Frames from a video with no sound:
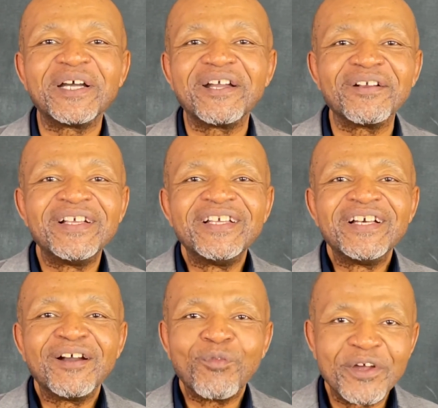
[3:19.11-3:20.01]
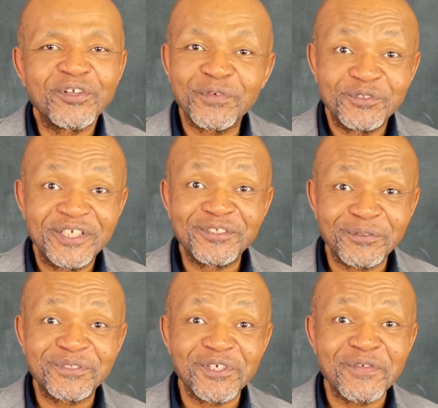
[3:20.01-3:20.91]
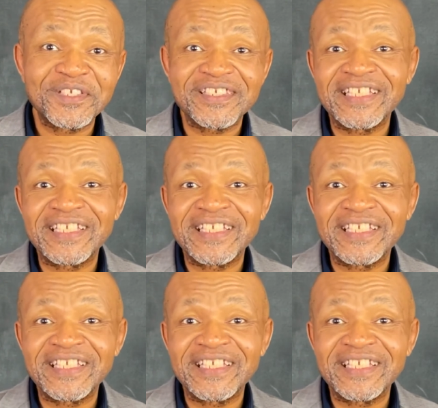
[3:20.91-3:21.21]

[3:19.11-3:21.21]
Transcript: our wonderful digital services.